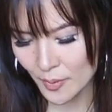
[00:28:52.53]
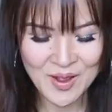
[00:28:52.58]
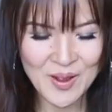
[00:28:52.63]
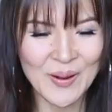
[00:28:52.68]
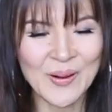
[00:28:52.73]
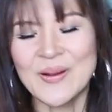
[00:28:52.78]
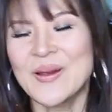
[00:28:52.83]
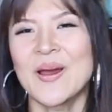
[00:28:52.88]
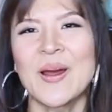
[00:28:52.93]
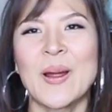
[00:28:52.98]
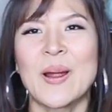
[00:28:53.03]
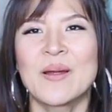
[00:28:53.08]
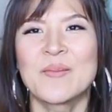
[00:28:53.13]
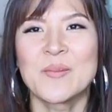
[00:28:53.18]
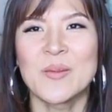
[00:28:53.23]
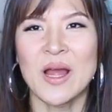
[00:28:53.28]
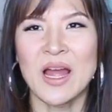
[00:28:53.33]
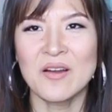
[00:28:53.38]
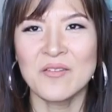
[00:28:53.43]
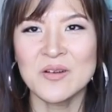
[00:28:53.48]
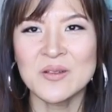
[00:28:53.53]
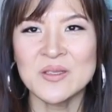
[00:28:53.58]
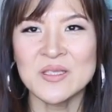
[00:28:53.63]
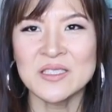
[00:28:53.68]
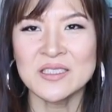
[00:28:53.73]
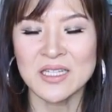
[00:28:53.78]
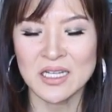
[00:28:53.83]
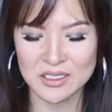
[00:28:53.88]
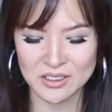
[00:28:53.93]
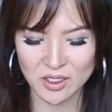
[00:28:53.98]
Okay, ever
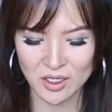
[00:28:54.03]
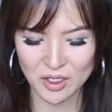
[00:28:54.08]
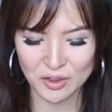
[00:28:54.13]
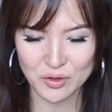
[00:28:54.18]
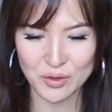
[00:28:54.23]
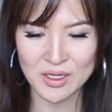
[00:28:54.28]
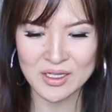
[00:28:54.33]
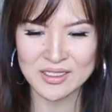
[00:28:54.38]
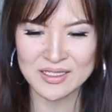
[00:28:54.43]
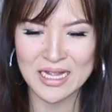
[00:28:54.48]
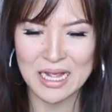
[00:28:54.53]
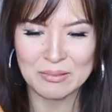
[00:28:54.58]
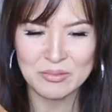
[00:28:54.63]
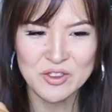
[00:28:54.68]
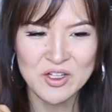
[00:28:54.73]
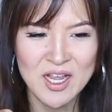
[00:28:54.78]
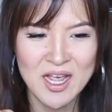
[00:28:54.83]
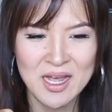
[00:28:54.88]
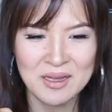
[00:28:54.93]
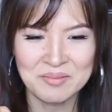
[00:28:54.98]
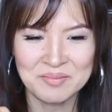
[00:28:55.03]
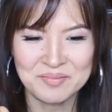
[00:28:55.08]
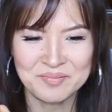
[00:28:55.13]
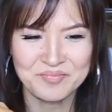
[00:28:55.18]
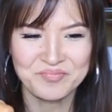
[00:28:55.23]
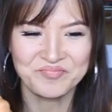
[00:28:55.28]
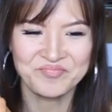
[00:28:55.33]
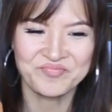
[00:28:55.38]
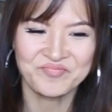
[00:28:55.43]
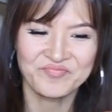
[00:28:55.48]
since I started doing Snapchat,
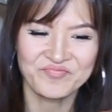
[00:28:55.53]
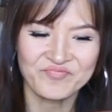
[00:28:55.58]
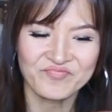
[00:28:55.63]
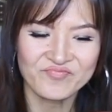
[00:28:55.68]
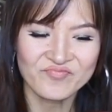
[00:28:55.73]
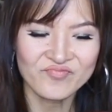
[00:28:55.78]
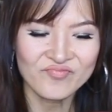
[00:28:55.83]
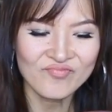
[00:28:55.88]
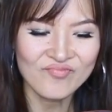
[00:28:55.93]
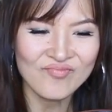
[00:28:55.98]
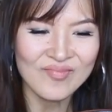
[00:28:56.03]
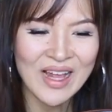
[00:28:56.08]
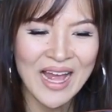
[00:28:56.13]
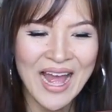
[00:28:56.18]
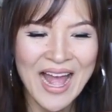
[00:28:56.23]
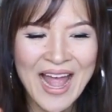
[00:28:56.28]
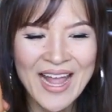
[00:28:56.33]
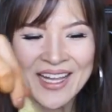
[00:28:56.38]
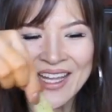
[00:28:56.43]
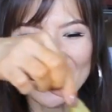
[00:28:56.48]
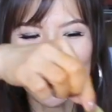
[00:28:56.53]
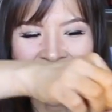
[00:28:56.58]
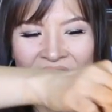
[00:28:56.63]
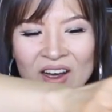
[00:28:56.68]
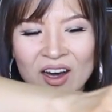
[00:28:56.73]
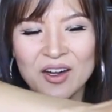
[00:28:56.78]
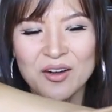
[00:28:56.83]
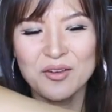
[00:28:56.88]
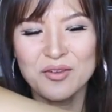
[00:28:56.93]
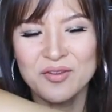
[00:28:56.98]
I get a
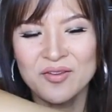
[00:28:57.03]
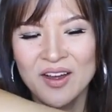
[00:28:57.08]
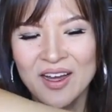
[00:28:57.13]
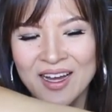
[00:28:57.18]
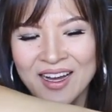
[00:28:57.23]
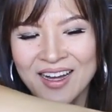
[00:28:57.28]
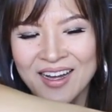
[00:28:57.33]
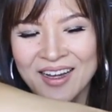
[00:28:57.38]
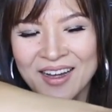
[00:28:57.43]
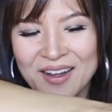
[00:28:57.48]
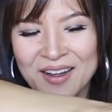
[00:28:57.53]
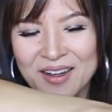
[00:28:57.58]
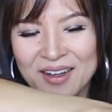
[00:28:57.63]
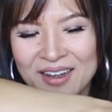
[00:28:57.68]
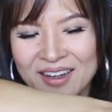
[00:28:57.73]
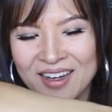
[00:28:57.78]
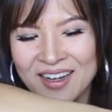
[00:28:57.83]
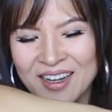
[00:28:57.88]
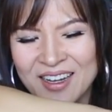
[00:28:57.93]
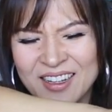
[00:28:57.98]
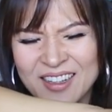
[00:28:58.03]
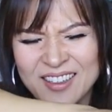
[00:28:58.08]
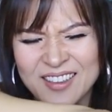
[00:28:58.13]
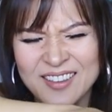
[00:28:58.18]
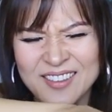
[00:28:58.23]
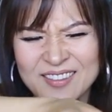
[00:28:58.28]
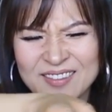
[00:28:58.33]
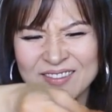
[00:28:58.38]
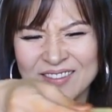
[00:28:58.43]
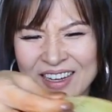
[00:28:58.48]
lot of,
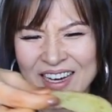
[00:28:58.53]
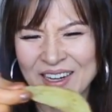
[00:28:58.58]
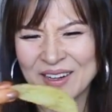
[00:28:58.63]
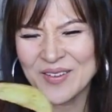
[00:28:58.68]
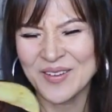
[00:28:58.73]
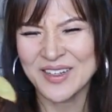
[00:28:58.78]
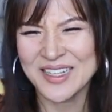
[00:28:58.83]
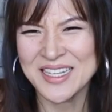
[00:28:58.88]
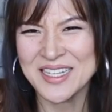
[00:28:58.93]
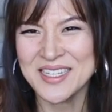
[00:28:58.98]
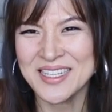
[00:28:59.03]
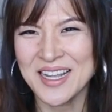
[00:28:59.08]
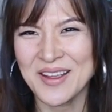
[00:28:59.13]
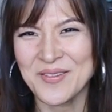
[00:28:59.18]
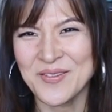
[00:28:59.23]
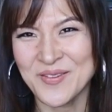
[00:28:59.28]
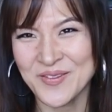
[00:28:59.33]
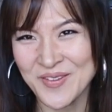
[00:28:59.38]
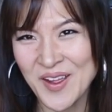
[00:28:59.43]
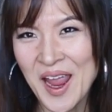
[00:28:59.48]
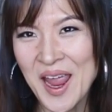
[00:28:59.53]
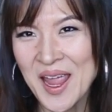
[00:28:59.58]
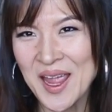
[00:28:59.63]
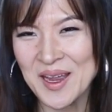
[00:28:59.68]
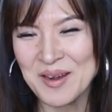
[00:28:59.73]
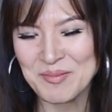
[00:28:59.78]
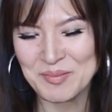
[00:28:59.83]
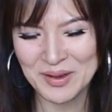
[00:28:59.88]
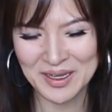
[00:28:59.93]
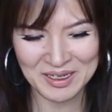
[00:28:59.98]
I don't want to say
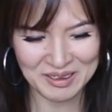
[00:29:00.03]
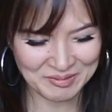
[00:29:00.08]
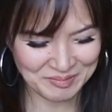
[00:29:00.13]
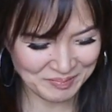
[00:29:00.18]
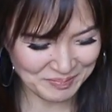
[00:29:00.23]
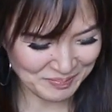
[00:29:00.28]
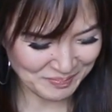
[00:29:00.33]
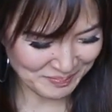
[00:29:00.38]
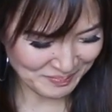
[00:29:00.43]
fan, but